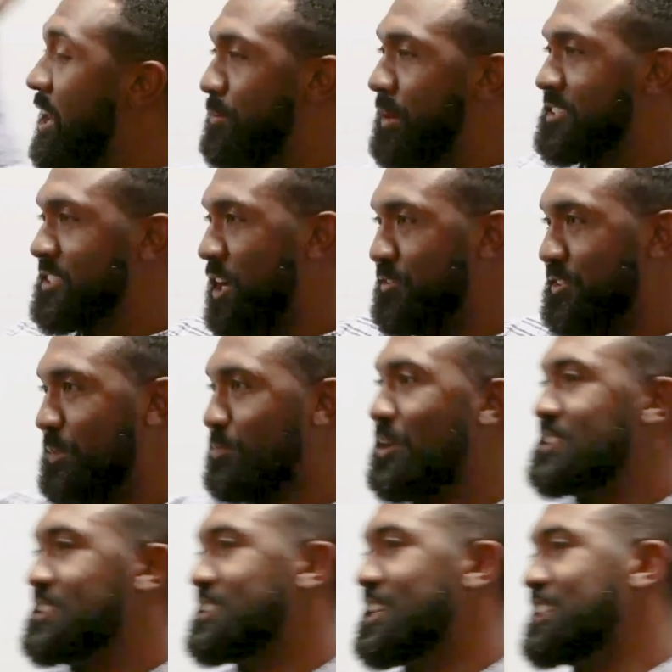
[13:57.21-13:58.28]
of myself in the
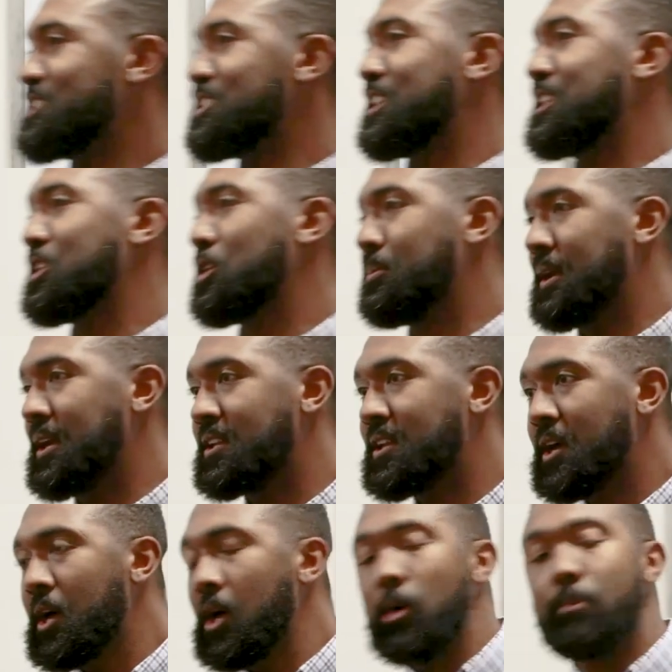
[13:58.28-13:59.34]
presentation a little bit,
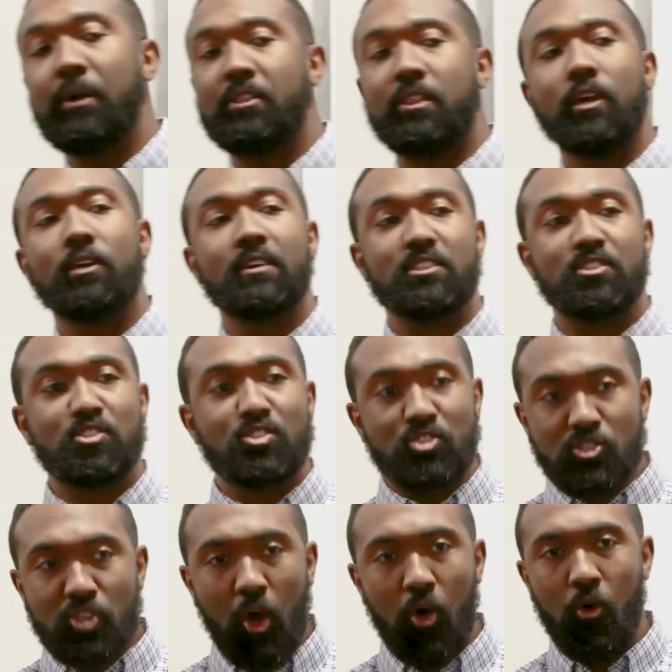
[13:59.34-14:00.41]
but there is
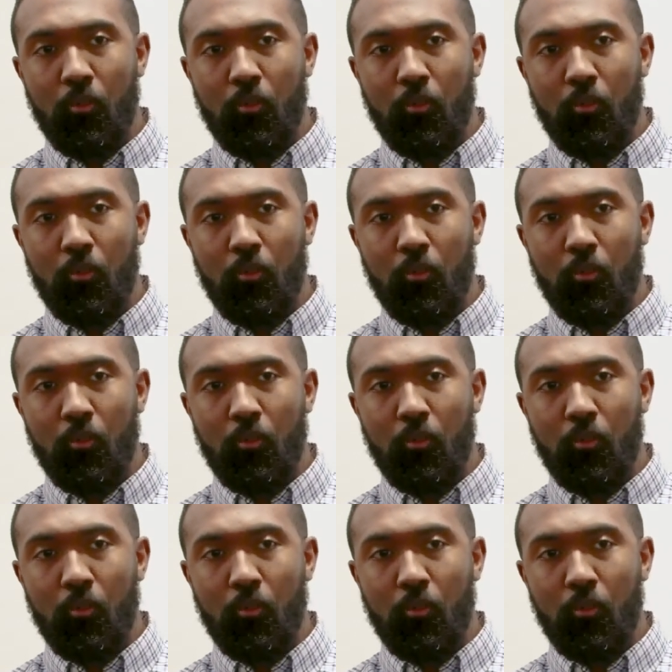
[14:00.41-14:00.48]
so